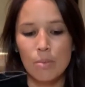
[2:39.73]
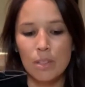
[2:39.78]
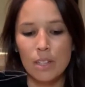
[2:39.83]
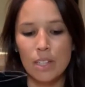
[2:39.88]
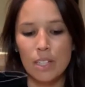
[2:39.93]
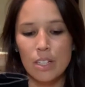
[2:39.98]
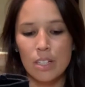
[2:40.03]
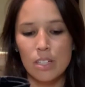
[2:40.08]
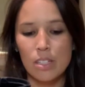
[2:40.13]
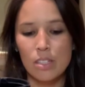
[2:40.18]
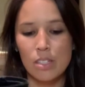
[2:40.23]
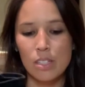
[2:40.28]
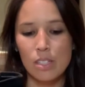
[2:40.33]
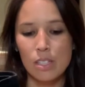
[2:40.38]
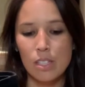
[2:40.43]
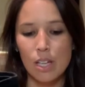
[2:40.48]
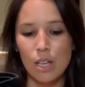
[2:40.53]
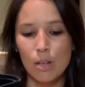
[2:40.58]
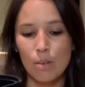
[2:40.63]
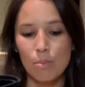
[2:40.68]
There's
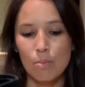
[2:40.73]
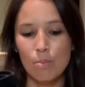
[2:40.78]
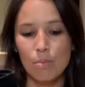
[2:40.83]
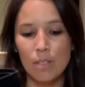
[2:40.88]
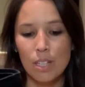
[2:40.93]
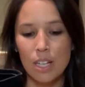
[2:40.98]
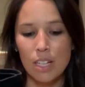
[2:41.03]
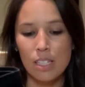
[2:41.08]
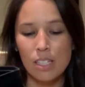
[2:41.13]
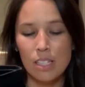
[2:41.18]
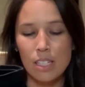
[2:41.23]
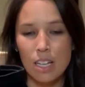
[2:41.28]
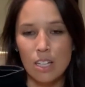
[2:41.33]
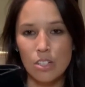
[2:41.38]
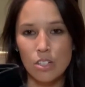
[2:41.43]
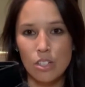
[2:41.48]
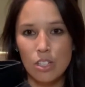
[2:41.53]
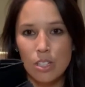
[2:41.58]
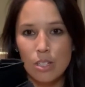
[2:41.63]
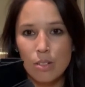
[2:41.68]
some
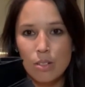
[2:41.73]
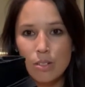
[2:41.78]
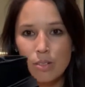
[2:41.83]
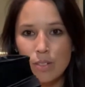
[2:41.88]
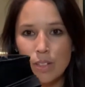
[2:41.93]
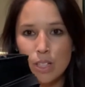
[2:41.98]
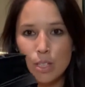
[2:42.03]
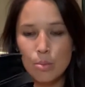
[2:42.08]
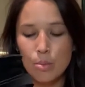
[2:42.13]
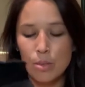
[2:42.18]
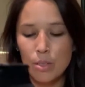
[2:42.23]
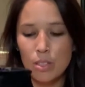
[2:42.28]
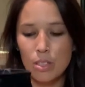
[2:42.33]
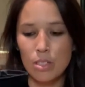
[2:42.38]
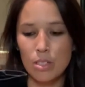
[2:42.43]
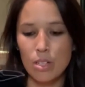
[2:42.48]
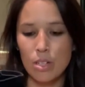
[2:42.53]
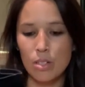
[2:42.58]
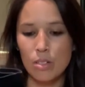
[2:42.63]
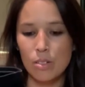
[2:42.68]
extension available in
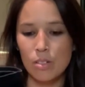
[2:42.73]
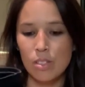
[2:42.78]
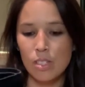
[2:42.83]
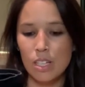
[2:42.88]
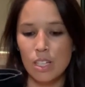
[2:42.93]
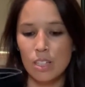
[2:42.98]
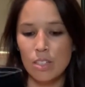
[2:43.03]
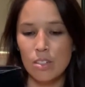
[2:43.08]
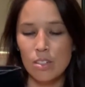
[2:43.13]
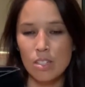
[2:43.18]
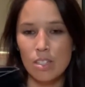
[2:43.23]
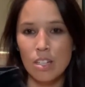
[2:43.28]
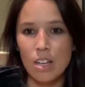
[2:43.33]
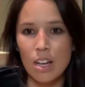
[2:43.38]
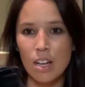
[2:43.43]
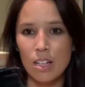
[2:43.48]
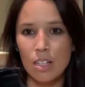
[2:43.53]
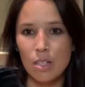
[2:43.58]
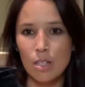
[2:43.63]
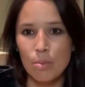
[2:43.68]
the toes, and there's
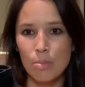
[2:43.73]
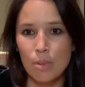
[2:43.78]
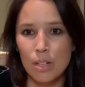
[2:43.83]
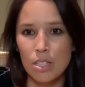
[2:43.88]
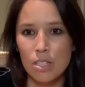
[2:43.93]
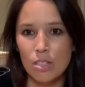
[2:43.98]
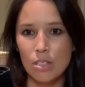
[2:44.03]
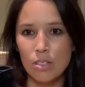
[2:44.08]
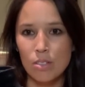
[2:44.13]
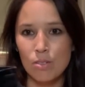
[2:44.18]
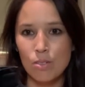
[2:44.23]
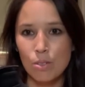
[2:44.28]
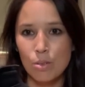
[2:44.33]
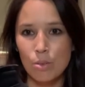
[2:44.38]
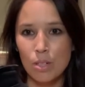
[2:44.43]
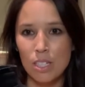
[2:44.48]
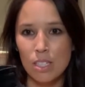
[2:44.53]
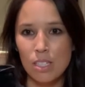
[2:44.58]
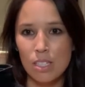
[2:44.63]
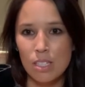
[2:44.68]
not a bunch of
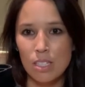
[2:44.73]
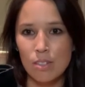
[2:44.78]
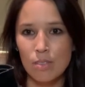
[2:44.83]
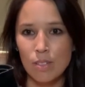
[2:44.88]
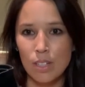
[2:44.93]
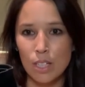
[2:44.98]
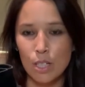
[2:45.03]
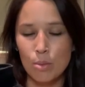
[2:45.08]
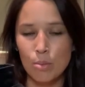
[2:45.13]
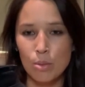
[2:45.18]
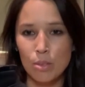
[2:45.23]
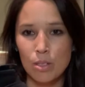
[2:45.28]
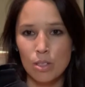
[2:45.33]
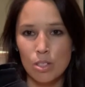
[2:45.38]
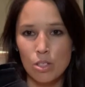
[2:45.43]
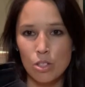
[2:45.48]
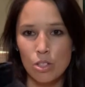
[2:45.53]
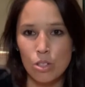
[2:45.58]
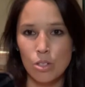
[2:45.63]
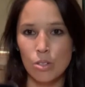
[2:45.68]
twist available in
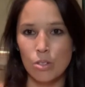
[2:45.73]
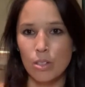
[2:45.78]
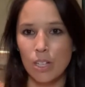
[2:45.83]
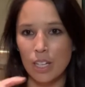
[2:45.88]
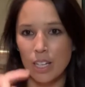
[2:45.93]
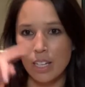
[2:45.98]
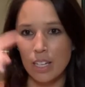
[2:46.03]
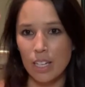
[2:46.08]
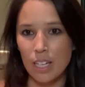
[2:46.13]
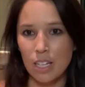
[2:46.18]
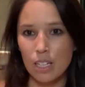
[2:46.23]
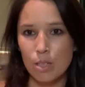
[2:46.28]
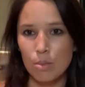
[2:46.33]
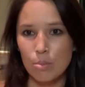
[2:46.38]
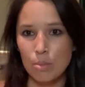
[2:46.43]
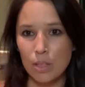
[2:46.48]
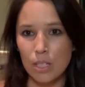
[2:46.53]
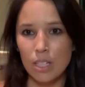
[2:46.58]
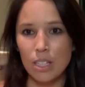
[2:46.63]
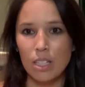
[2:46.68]
the shoe. Like I can't
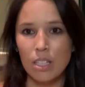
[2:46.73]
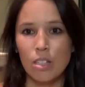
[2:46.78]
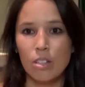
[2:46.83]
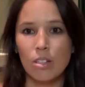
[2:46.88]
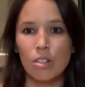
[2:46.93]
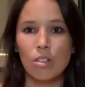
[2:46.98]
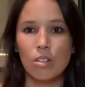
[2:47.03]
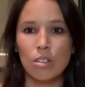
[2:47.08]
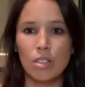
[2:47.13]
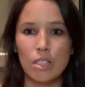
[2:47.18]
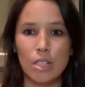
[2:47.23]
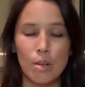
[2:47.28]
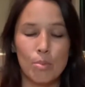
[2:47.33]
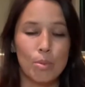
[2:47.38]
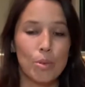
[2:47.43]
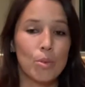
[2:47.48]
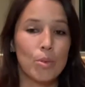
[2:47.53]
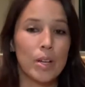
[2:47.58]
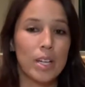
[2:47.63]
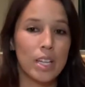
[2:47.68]
completely curl it up or
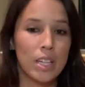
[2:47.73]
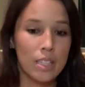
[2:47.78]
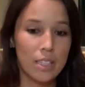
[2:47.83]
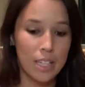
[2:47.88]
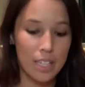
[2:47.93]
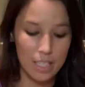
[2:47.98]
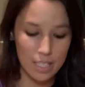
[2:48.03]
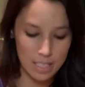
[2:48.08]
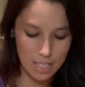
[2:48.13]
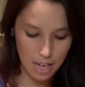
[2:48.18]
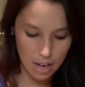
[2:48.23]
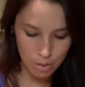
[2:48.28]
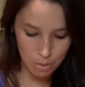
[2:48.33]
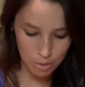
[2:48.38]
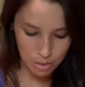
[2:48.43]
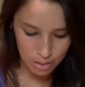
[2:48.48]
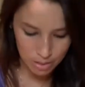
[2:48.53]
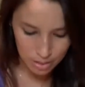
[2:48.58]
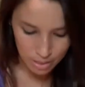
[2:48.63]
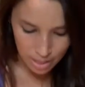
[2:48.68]
wring it like a
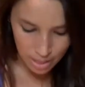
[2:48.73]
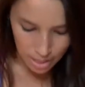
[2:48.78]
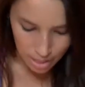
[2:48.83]
towel.